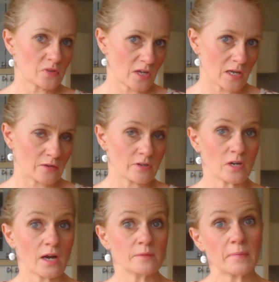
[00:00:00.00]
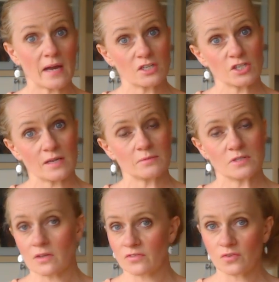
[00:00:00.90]
with colour and hide bad shapes
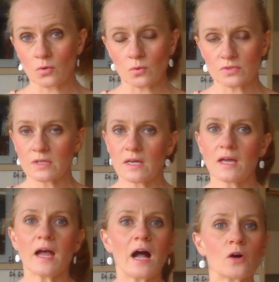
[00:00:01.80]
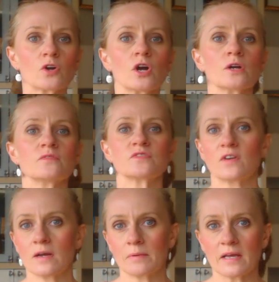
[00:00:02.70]
and other flaws? Alcoves,
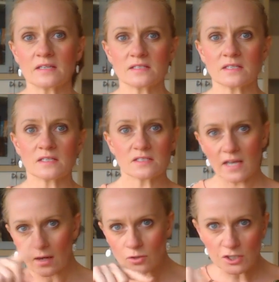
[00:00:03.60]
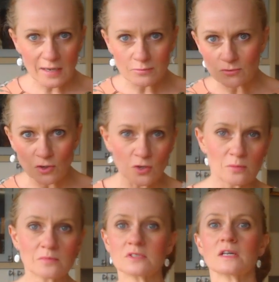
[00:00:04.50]
fireplaces, L-shaped
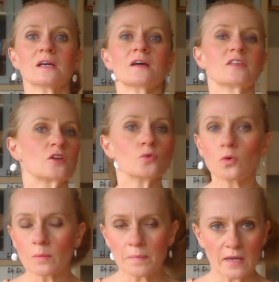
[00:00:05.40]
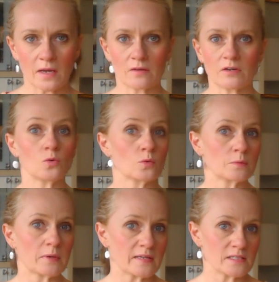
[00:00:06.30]
rooms, they can all appear in
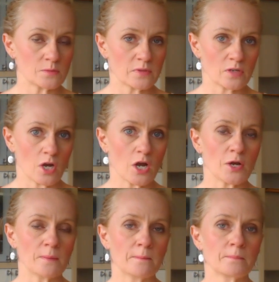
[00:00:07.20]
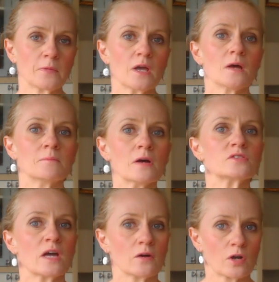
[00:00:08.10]
awkward places within a home.
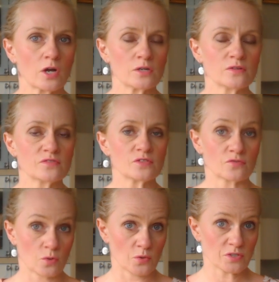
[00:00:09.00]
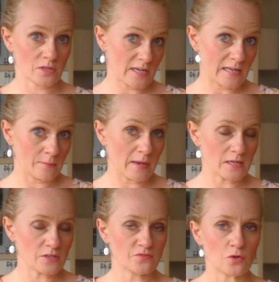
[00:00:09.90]
Most alcoves, of course, are
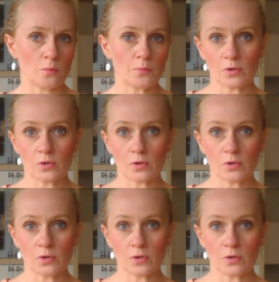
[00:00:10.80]
tailor-made for